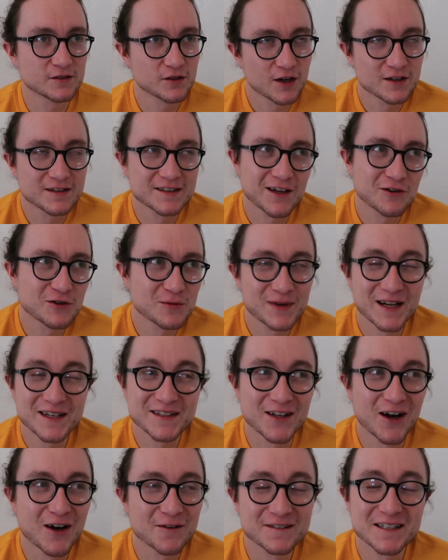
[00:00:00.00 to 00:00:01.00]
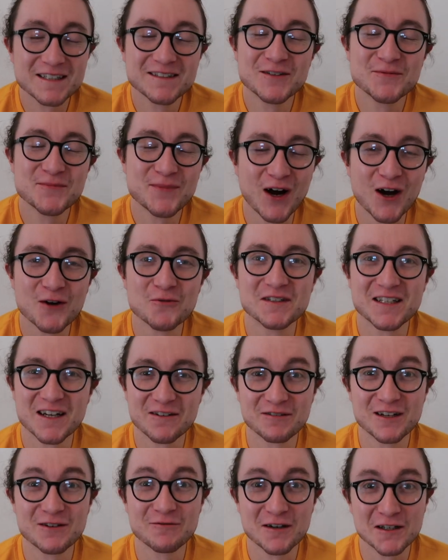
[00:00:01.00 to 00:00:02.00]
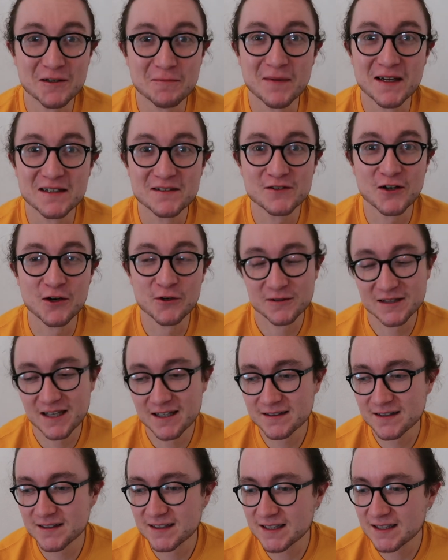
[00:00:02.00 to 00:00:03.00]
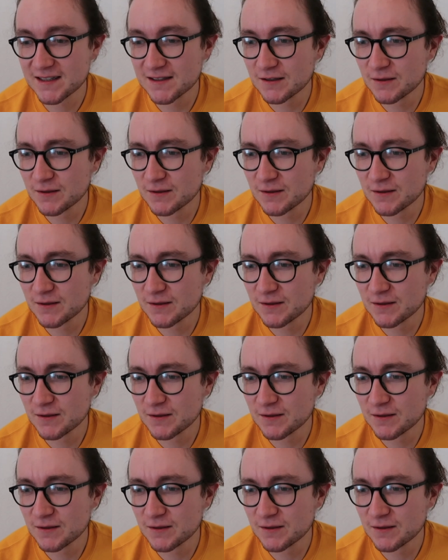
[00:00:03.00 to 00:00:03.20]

it's the only place that I've seen them, but I would definitely recommend going there to see